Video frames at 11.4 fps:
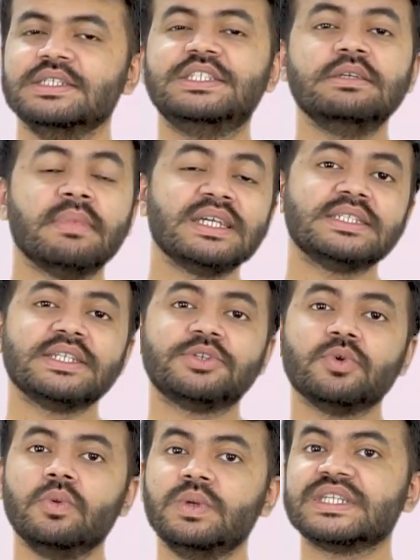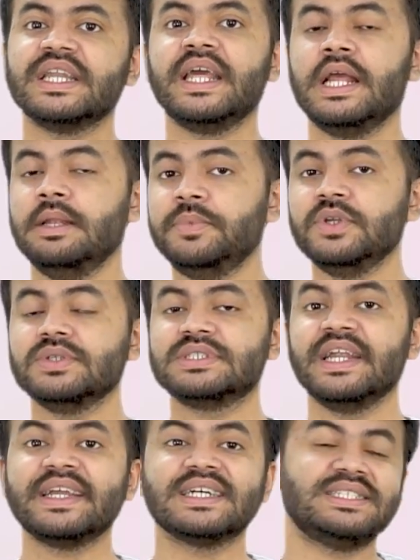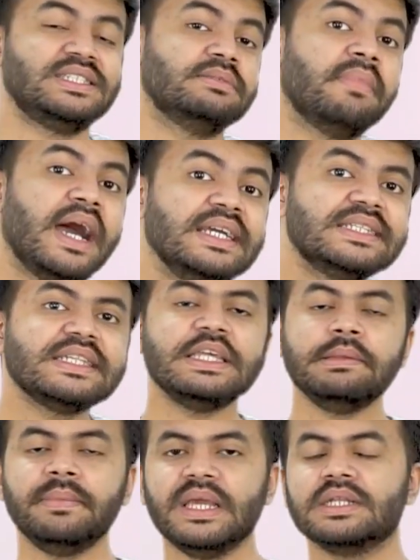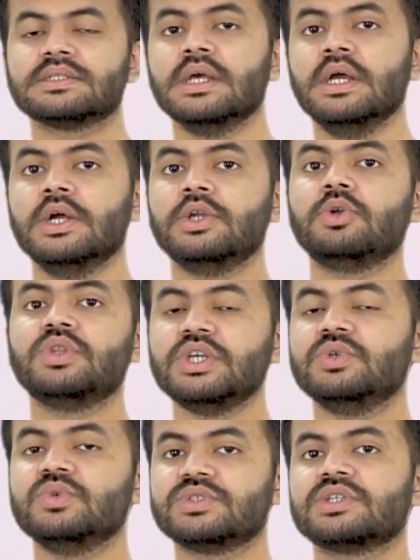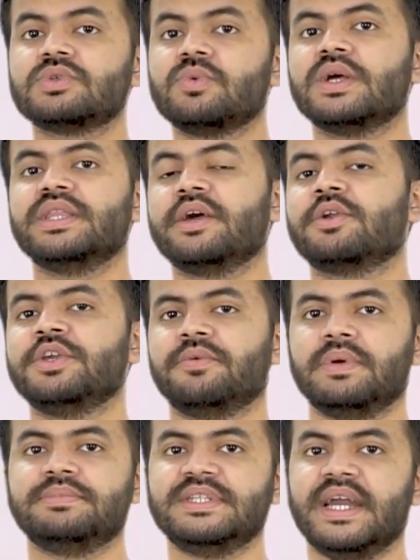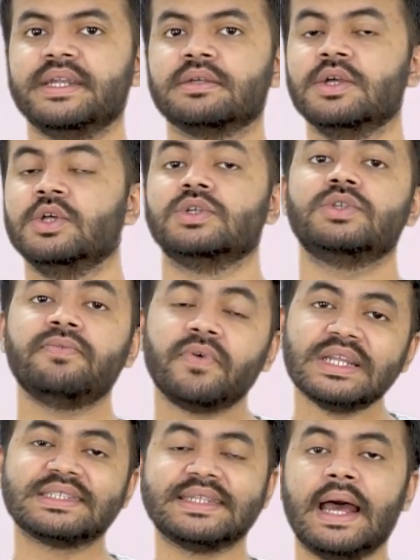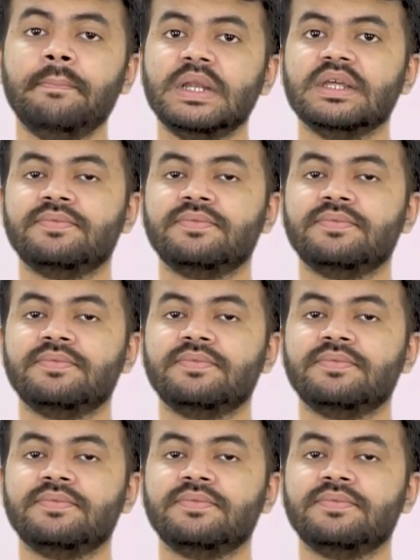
GMass is a tool which can help you to send customized emails to the users who are there on your website. So for example,